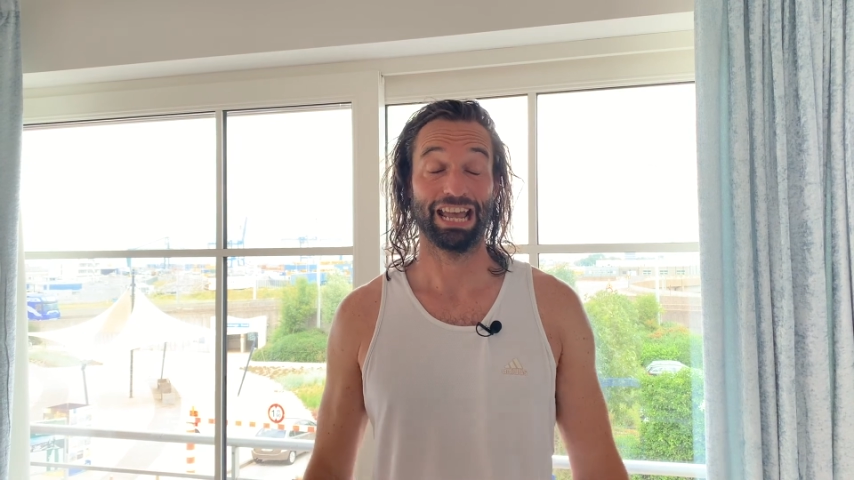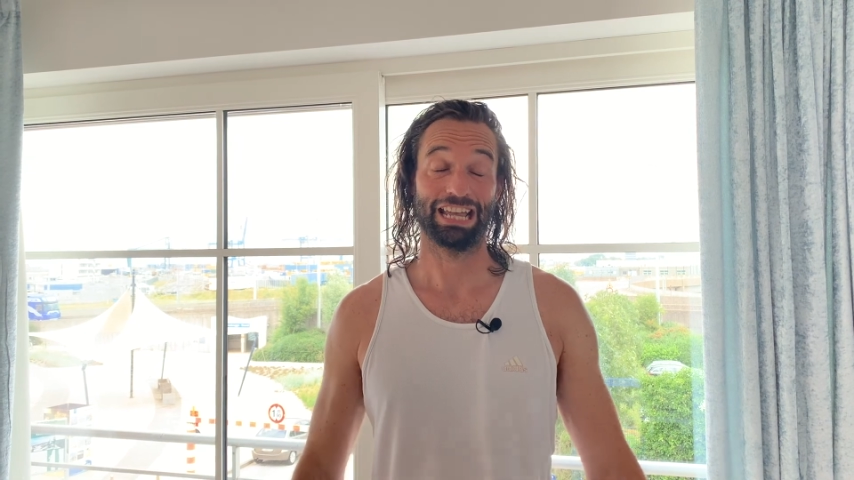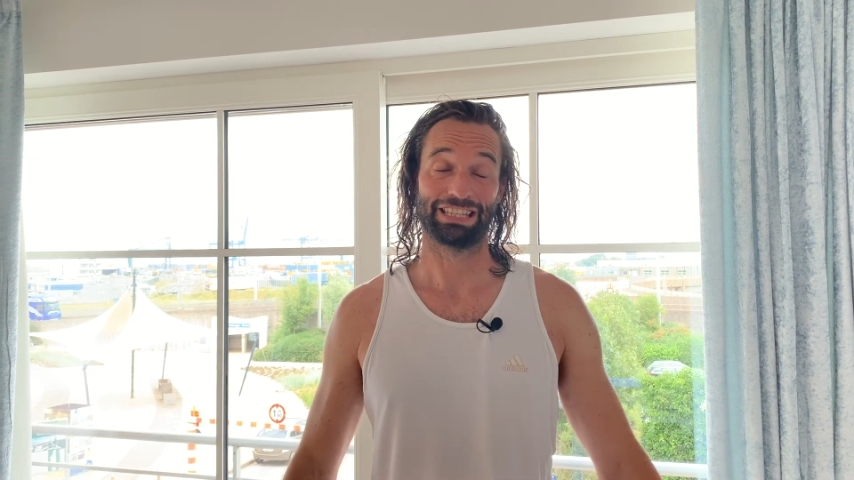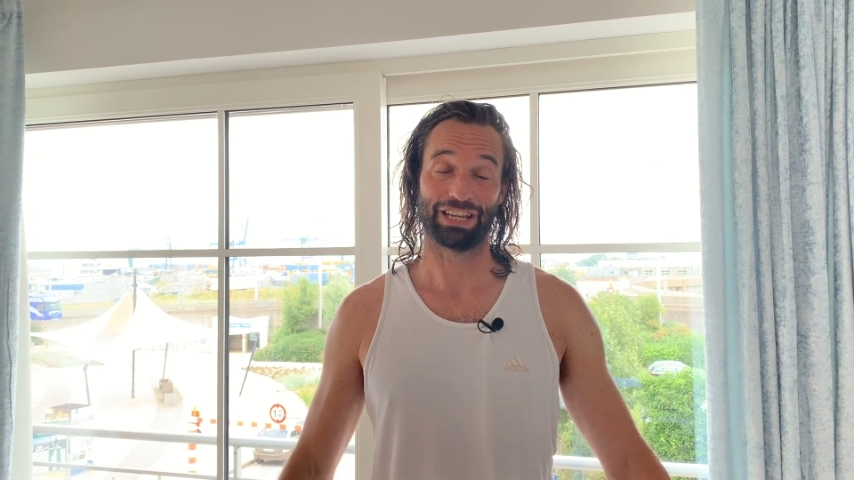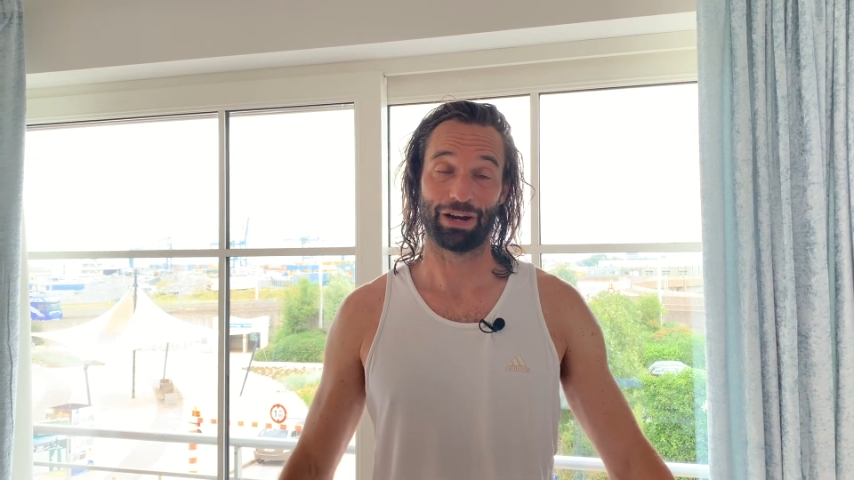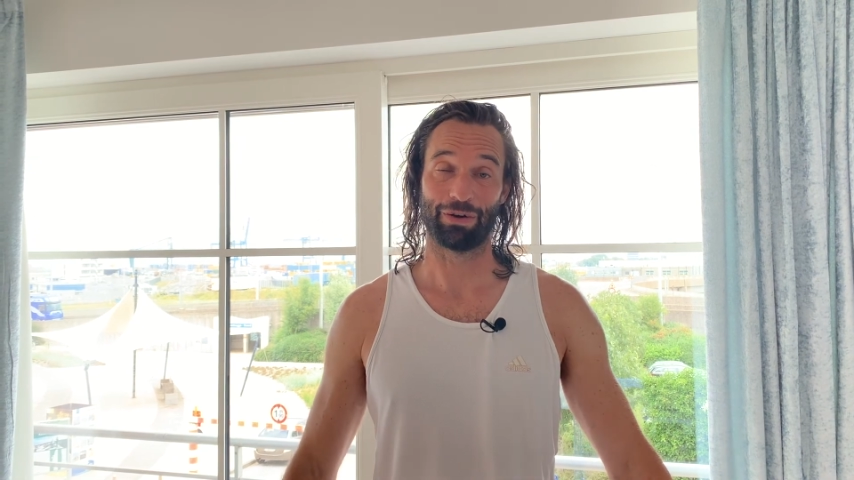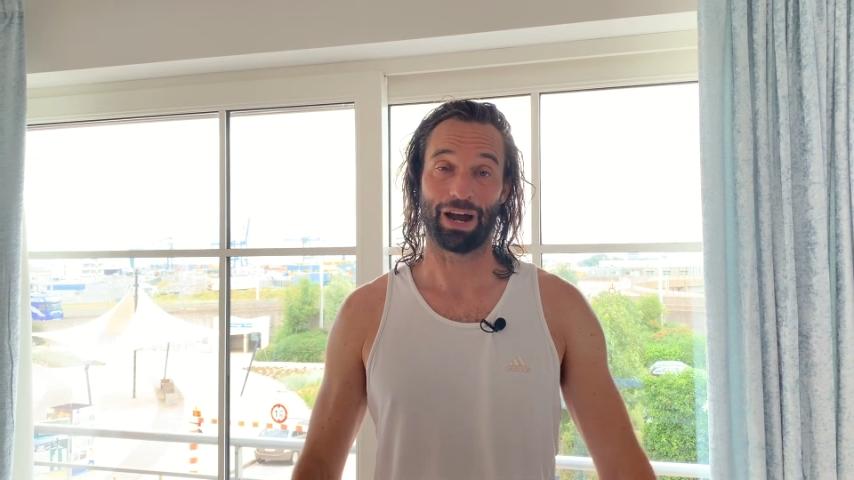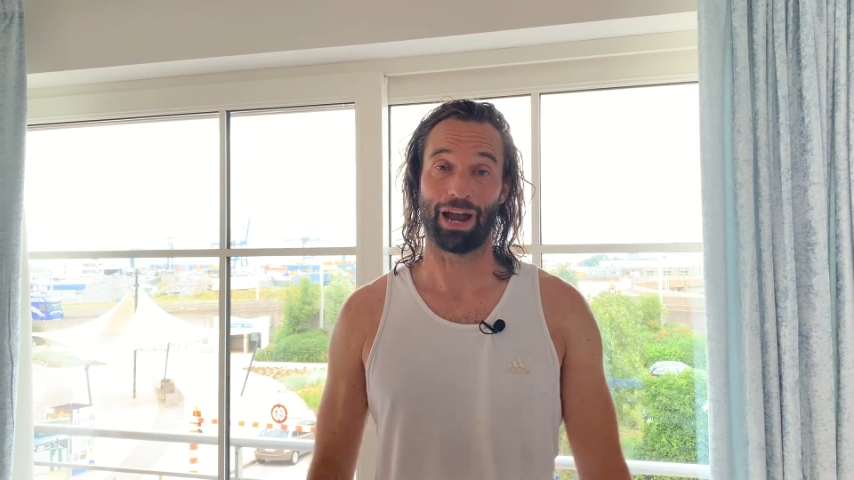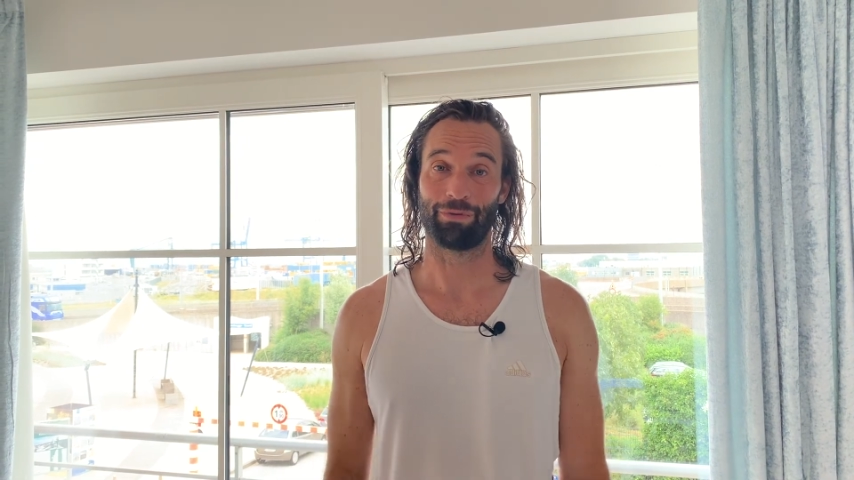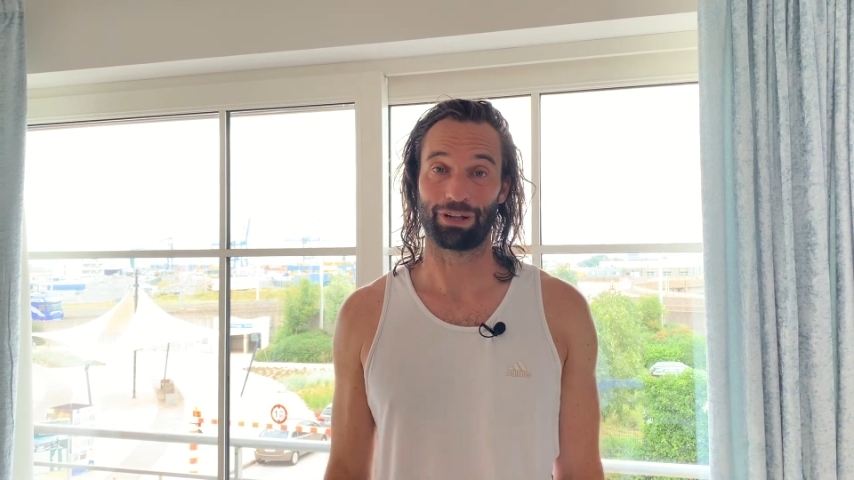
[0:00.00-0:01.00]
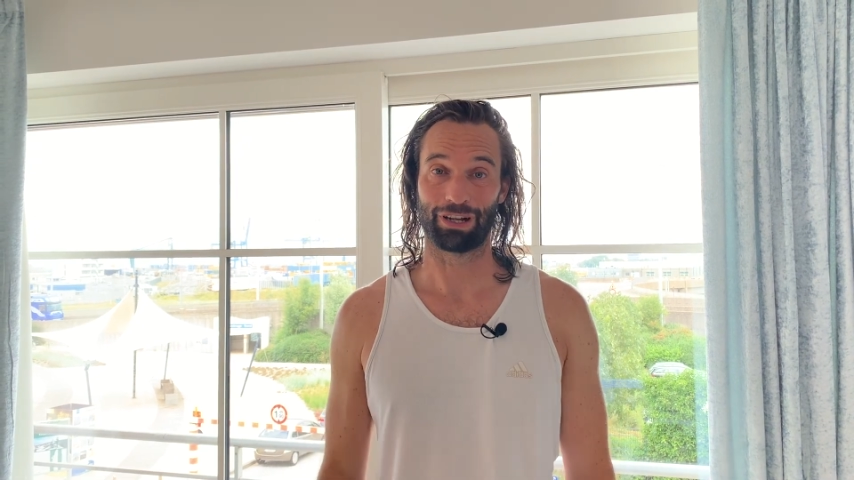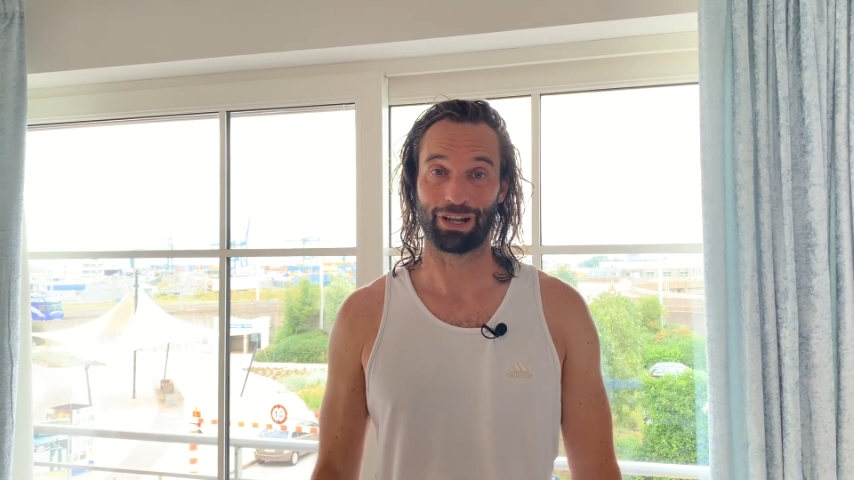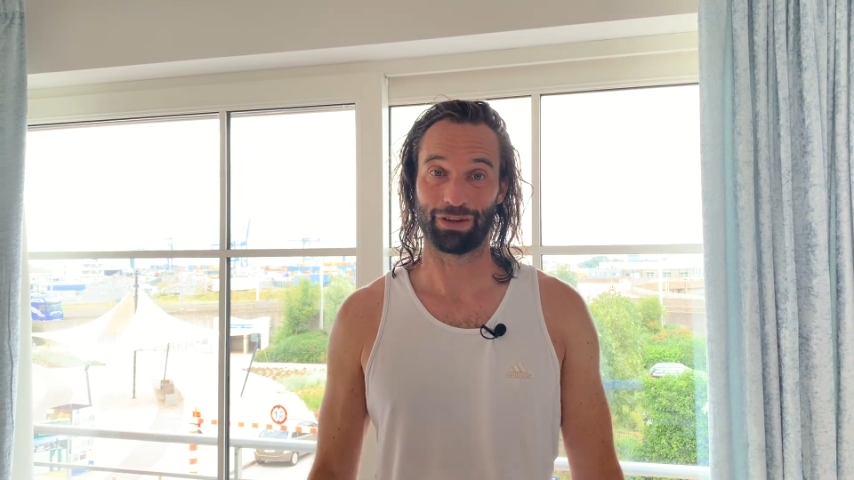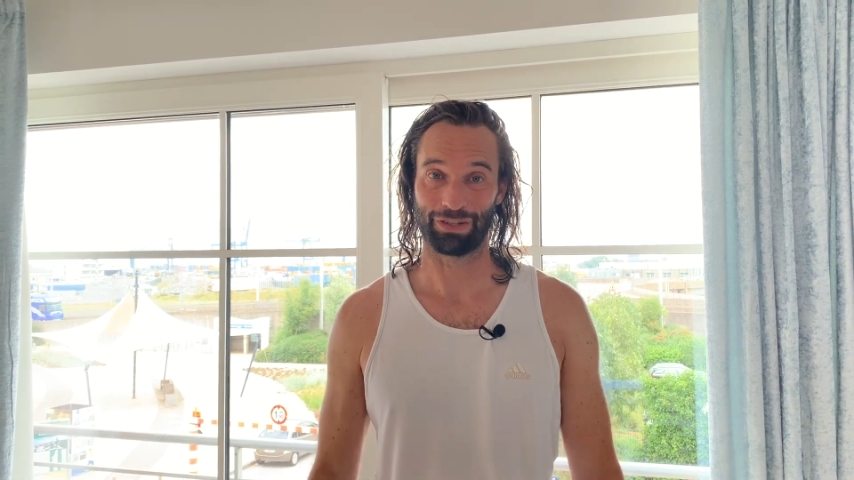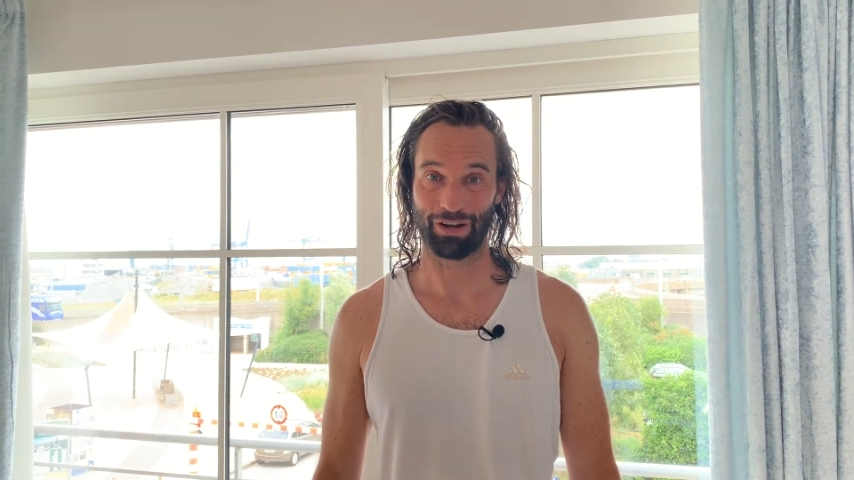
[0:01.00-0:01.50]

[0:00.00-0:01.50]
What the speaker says: So I will close